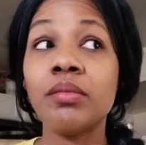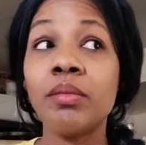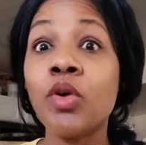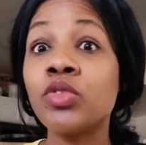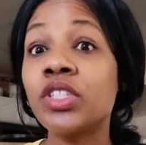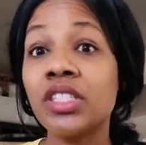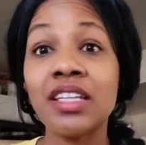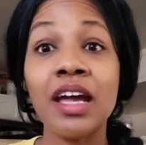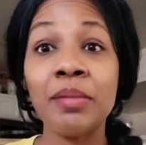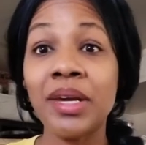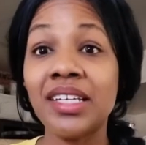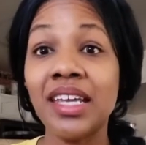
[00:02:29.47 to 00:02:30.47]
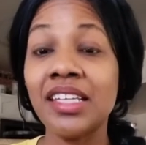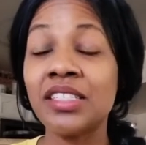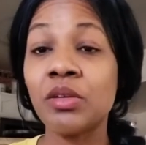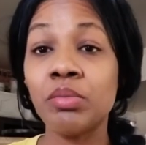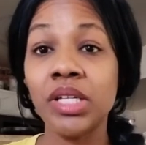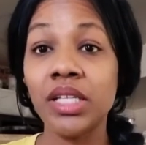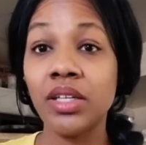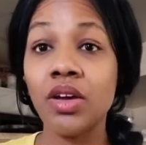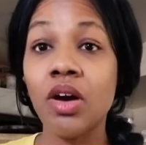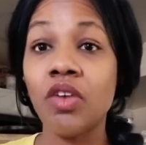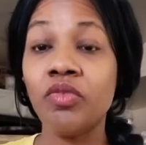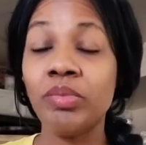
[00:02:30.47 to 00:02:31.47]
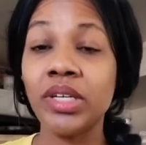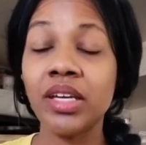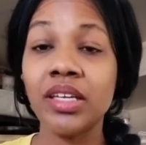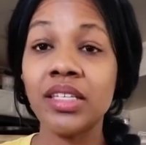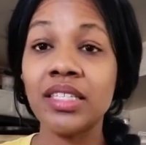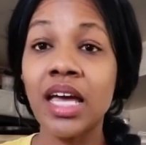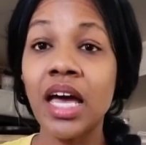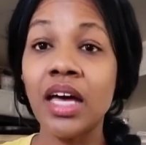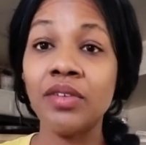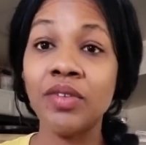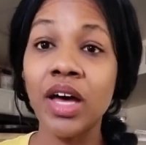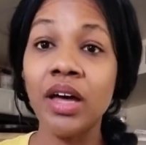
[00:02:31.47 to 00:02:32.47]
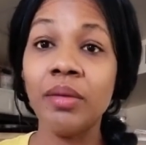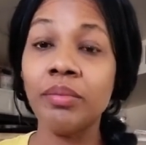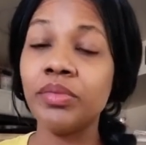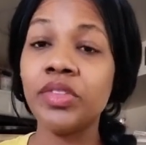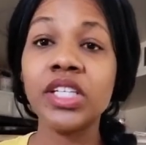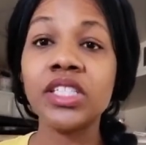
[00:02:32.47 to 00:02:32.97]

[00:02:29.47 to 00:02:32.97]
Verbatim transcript: most of the time my day is completely off because of um,